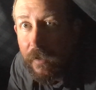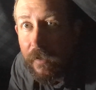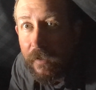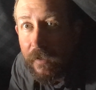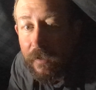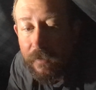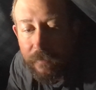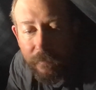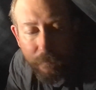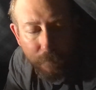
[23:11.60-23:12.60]

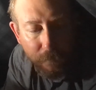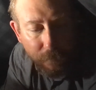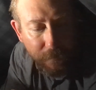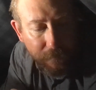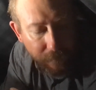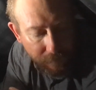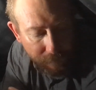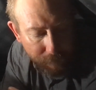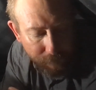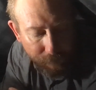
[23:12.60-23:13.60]
and between the
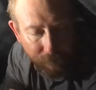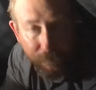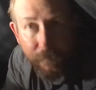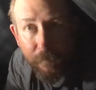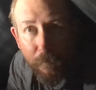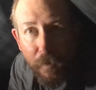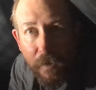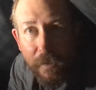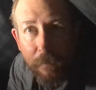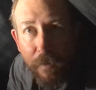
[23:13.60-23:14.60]

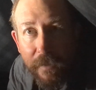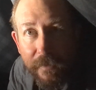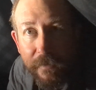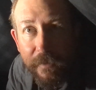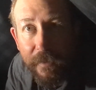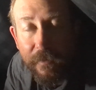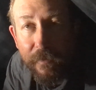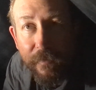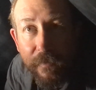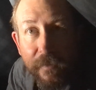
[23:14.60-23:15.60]
mylar blanket here
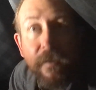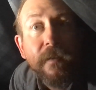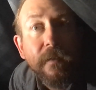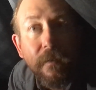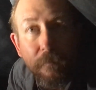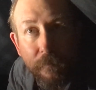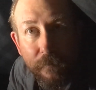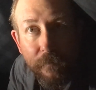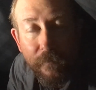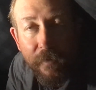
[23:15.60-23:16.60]
and the
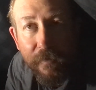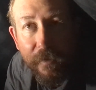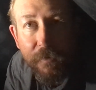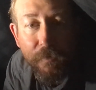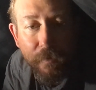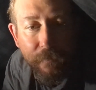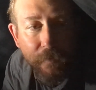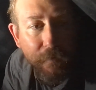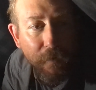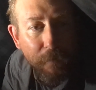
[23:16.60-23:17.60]
shelter over
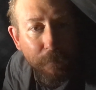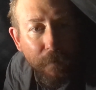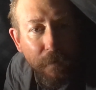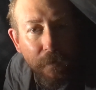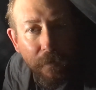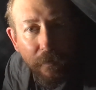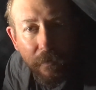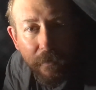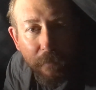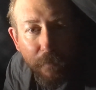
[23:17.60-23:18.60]
the top,
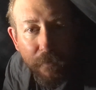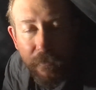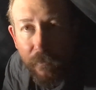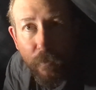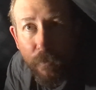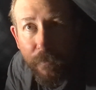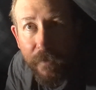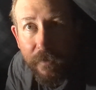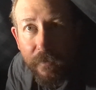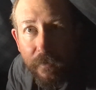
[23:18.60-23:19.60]
I kept most of the warmth
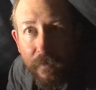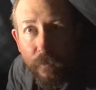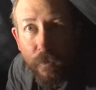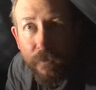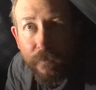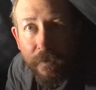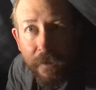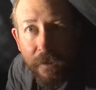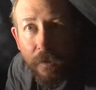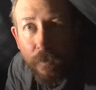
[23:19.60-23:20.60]
in, so it wasn't really
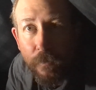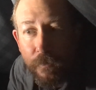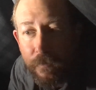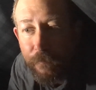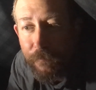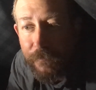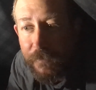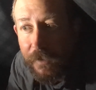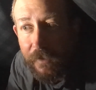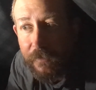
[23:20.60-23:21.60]
cold.
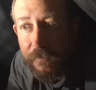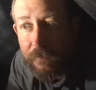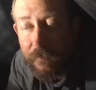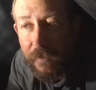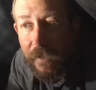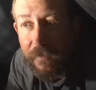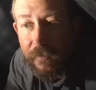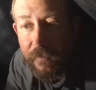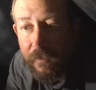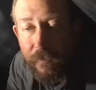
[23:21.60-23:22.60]
Just
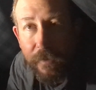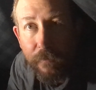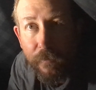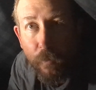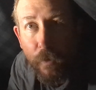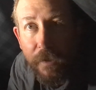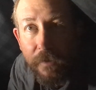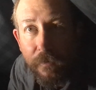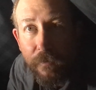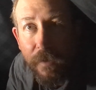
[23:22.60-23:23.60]
the ground was way
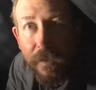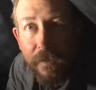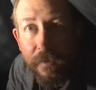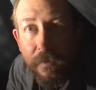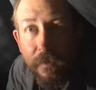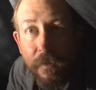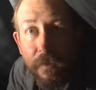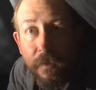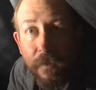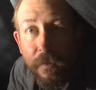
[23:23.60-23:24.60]
too hard.
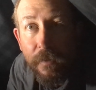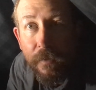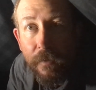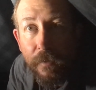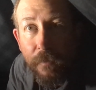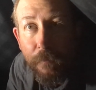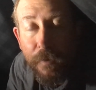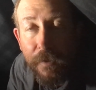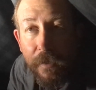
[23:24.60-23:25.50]
But